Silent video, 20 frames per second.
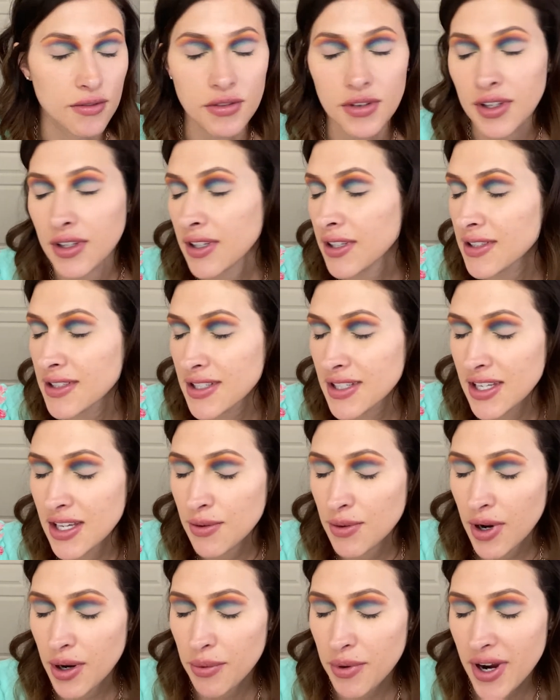You can see
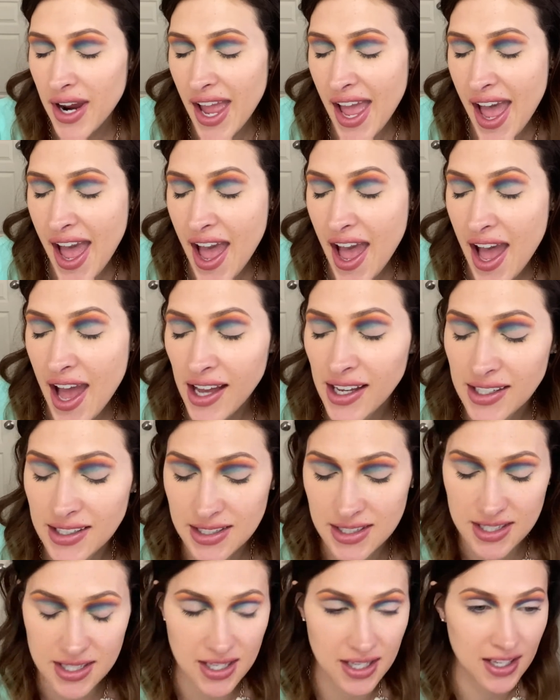where we're at.